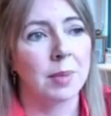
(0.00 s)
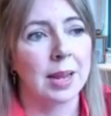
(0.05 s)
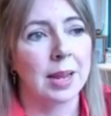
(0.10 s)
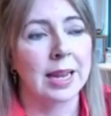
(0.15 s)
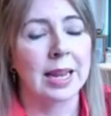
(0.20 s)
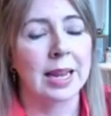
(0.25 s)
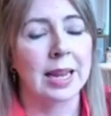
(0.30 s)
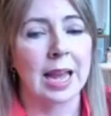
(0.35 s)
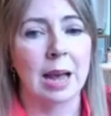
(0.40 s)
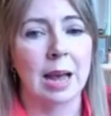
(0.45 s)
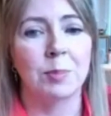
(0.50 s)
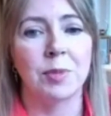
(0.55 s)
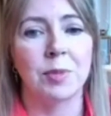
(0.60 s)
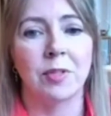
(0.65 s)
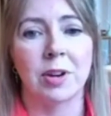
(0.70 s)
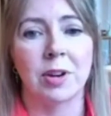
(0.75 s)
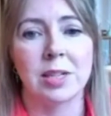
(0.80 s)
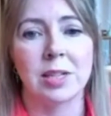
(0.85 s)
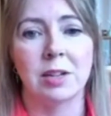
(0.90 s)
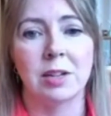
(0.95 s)
it can be
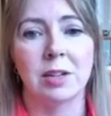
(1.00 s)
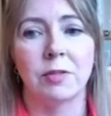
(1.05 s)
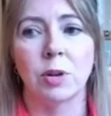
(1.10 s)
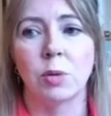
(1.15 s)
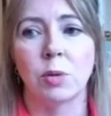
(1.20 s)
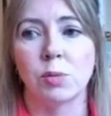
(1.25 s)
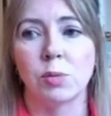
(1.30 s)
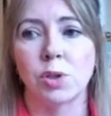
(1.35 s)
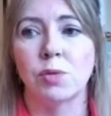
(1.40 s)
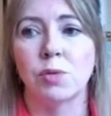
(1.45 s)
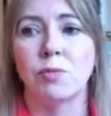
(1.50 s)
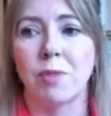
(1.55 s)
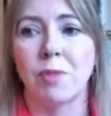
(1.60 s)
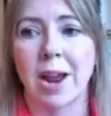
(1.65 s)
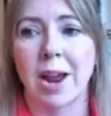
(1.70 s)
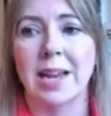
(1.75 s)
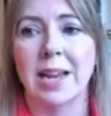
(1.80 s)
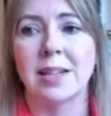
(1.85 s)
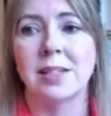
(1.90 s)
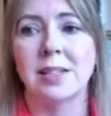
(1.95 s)
very difficult to
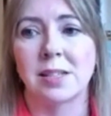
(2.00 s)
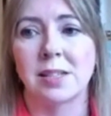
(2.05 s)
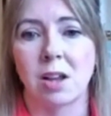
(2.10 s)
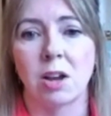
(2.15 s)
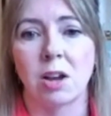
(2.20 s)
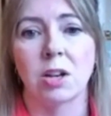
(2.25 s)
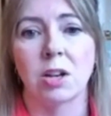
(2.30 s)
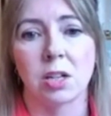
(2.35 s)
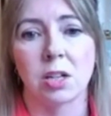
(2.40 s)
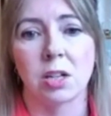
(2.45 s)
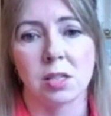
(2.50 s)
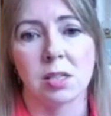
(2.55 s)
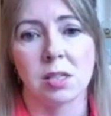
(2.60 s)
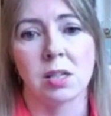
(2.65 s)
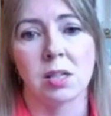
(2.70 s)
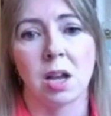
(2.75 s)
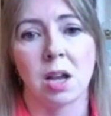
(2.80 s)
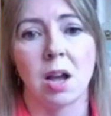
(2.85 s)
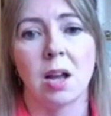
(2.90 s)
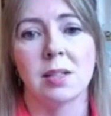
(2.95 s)
raise certain
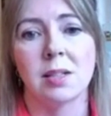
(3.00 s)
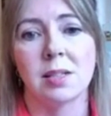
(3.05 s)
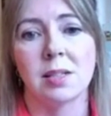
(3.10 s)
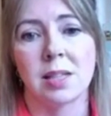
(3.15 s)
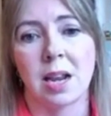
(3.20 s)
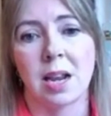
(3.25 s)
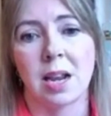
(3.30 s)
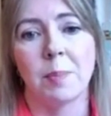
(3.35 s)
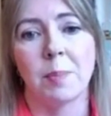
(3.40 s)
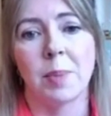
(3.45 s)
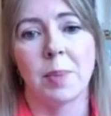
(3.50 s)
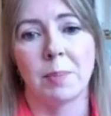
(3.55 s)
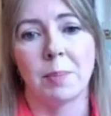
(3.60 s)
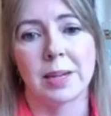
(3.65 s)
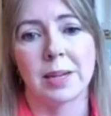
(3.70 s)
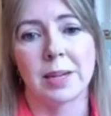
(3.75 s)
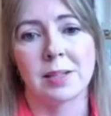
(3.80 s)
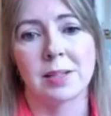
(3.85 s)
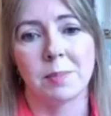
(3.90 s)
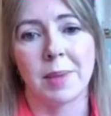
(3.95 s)
concerns in a
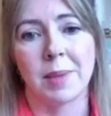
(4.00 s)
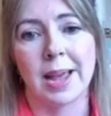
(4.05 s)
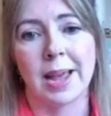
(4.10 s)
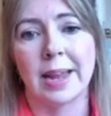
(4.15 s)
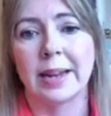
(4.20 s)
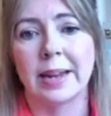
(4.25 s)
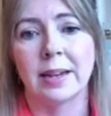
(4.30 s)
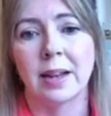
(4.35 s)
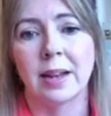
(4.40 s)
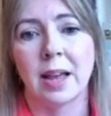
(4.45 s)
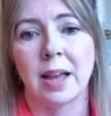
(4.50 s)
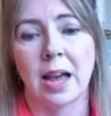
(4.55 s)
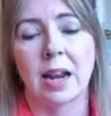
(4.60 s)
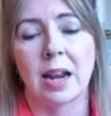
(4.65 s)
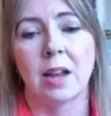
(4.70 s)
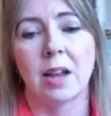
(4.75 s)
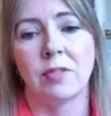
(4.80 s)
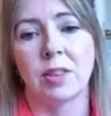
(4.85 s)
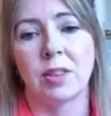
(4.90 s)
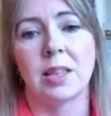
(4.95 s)
public domain.
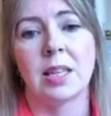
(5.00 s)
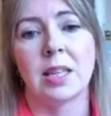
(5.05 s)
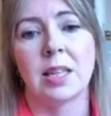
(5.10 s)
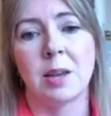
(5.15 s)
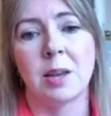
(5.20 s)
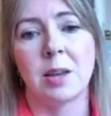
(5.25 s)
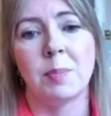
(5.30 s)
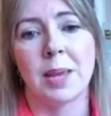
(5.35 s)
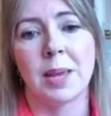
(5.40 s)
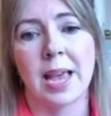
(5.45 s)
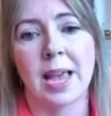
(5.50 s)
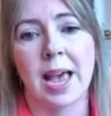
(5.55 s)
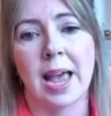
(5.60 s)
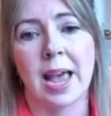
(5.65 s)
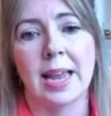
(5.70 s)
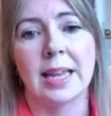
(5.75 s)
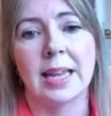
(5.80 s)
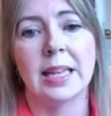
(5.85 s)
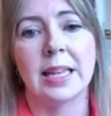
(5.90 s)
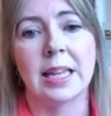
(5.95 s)
And I think the
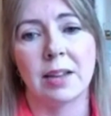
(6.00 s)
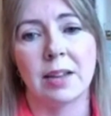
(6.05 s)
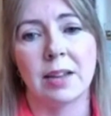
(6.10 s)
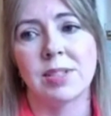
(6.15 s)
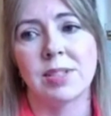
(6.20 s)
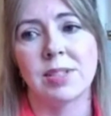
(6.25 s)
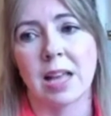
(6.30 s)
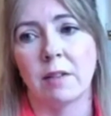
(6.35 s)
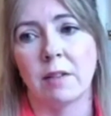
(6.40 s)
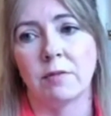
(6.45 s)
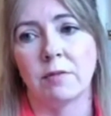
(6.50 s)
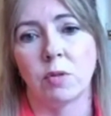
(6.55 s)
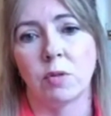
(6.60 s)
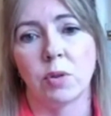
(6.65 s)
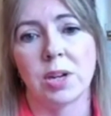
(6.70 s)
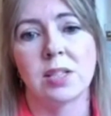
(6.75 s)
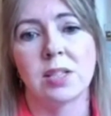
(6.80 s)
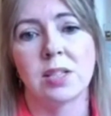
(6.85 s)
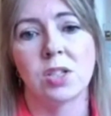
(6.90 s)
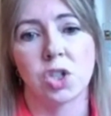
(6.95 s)
EPA gives that
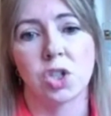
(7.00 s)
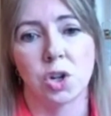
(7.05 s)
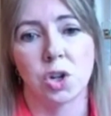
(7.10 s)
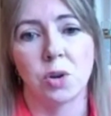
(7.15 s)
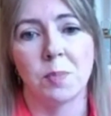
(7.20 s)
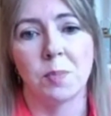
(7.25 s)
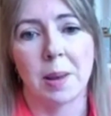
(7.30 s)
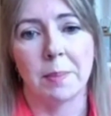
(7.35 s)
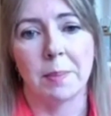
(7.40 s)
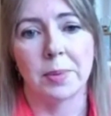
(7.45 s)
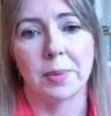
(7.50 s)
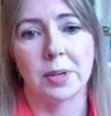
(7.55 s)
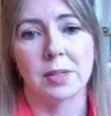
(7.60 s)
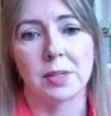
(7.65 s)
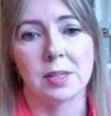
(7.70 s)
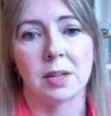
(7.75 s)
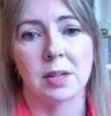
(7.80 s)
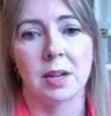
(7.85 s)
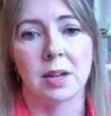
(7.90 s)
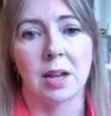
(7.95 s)
voice to
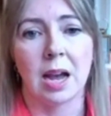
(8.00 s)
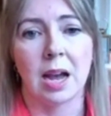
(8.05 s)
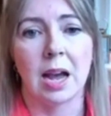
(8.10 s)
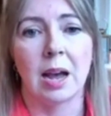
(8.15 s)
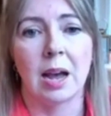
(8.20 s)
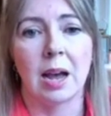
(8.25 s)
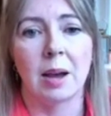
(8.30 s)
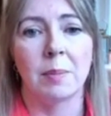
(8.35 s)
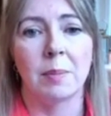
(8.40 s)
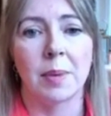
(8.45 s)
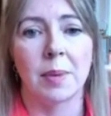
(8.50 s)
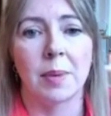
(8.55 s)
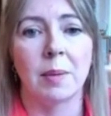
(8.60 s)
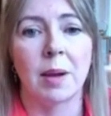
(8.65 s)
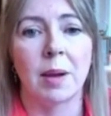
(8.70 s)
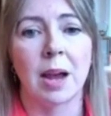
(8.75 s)
members. And